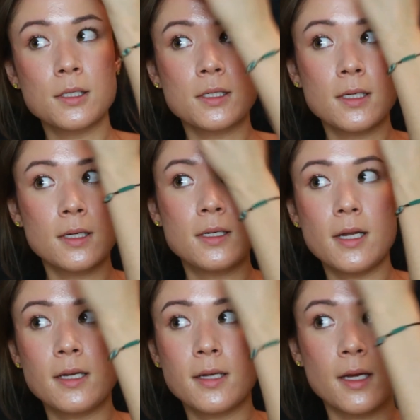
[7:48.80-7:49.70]
is just a
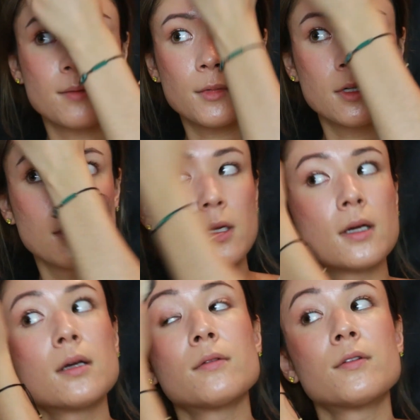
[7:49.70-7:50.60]
daytime
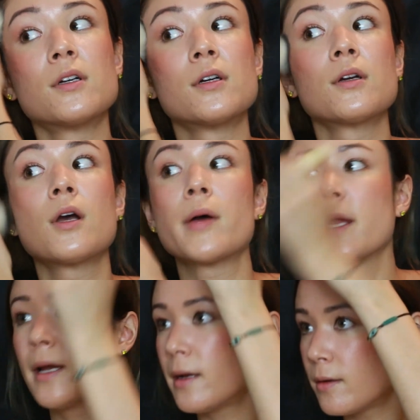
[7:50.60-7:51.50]
look for
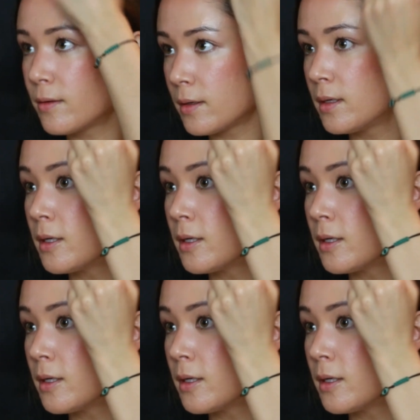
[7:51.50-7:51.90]
going out.